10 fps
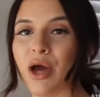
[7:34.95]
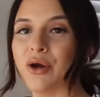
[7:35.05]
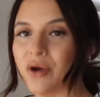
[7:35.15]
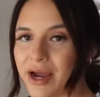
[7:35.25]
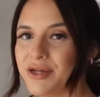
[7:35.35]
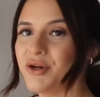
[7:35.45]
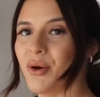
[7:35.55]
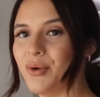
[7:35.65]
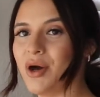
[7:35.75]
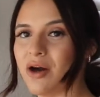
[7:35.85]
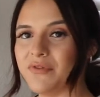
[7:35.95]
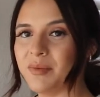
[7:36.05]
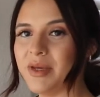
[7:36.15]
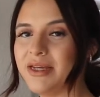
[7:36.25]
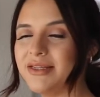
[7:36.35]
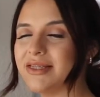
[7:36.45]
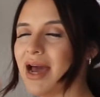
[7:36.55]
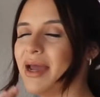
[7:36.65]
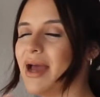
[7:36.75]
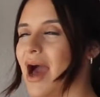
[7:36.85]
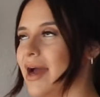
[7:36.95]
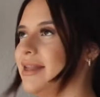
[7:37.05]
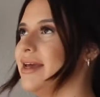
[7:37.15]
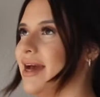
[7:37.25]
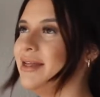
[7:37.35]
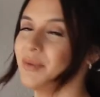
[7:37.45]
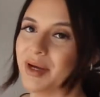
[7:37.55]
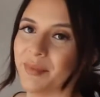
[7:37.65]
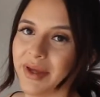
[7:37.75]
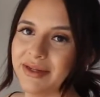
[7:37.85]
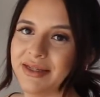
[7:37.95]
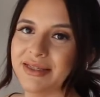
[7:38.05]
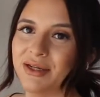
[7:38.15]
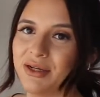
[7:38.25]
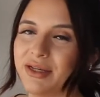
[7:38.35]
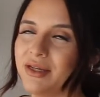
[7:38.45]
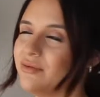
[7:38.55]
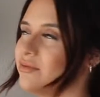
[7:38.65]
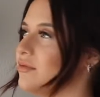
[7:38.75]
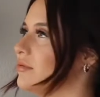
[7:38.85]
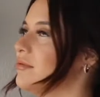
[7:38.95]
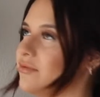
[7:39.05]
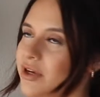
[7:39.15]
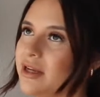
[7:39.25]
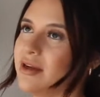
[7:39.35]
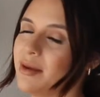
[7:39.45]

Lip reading: grind your own coffee beans. I highly recommend. It's literally freaking